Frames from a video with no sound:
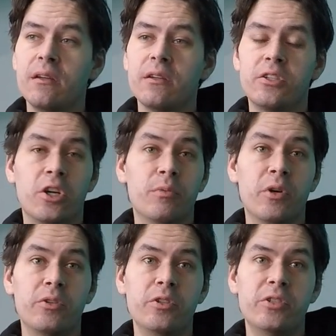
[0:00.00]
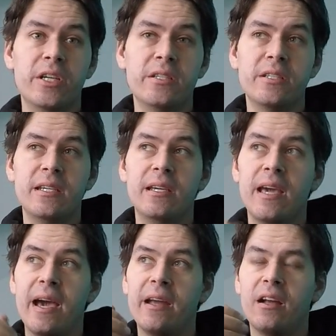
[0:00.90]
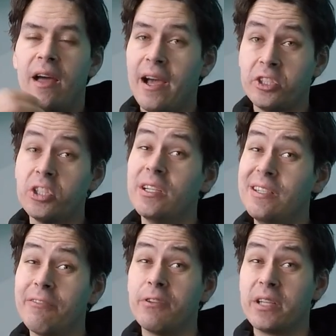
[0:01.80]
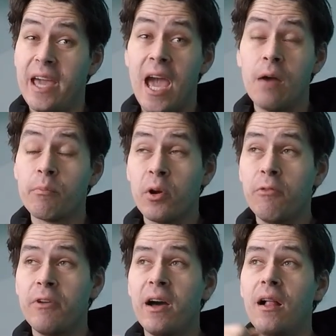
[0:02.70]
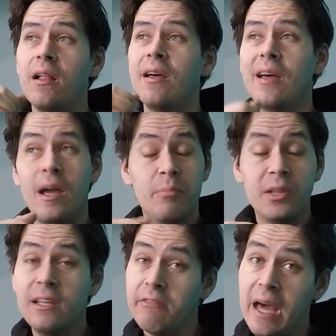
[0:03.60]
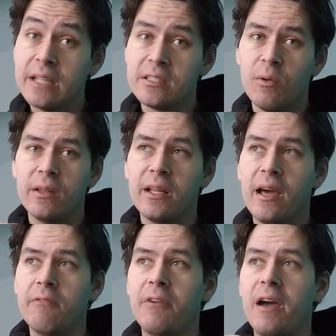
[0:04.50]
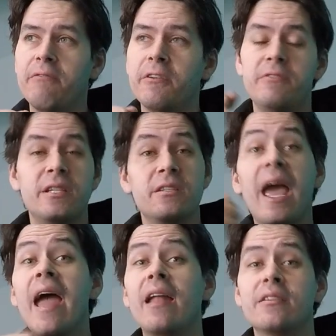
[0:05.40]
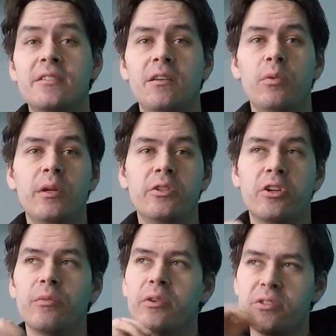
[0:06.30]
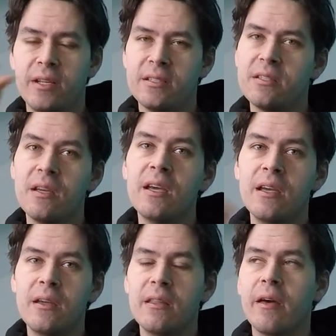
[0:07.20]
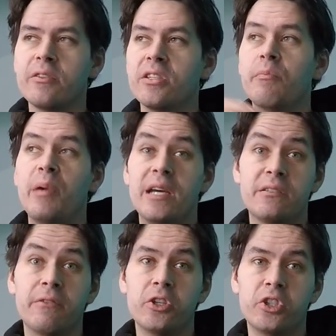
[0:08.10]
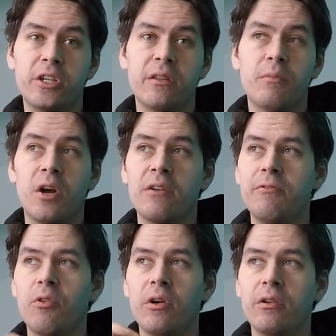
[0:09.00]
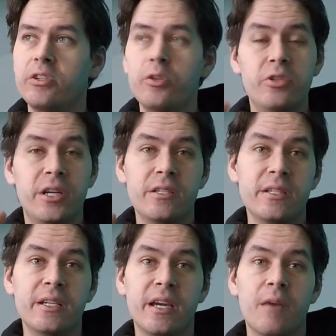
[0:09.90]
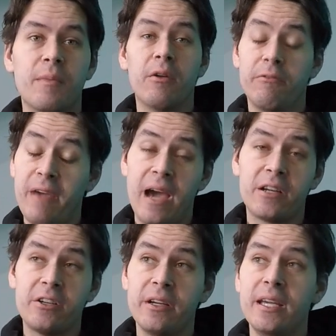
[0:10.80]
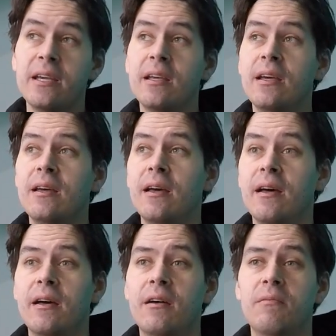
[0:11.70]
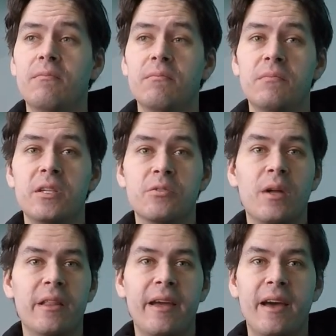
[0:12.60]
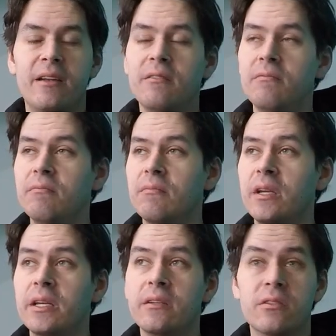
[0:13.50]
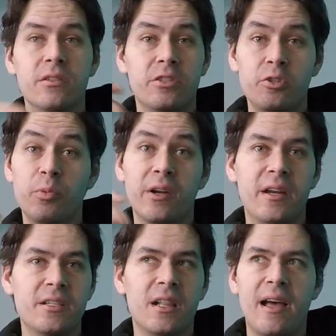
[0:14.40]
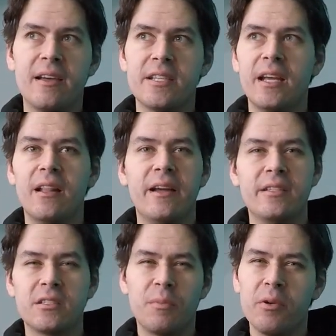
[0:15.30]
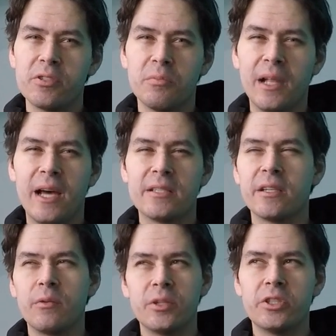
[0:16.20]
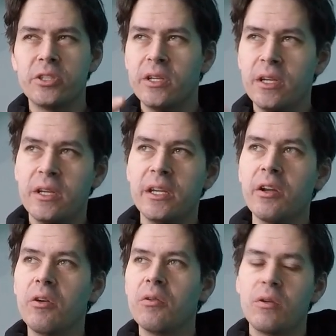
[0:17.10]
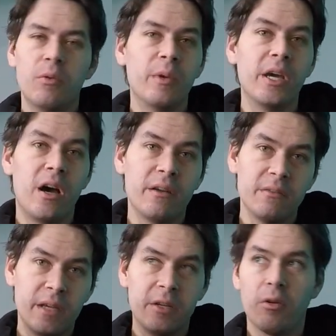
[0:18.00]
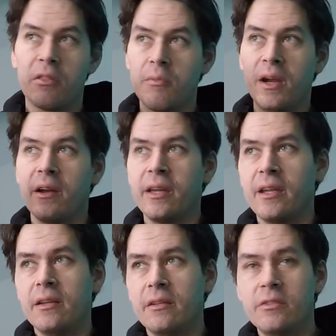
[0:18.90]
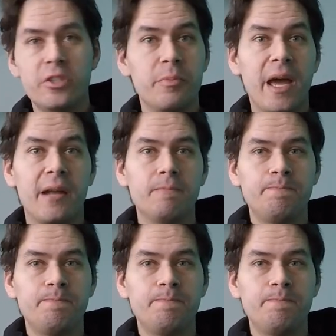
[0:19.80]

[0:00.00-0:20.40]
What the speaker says: turbo 2JZ had actually a different cam profile. I believe that's the one that had 550s and steel wheel turbo. So that was the best version of the Mark IV 2JZ to come factory. As well, they had super nice glass headlights as opposed to plastic, which we got in North America and in Japan.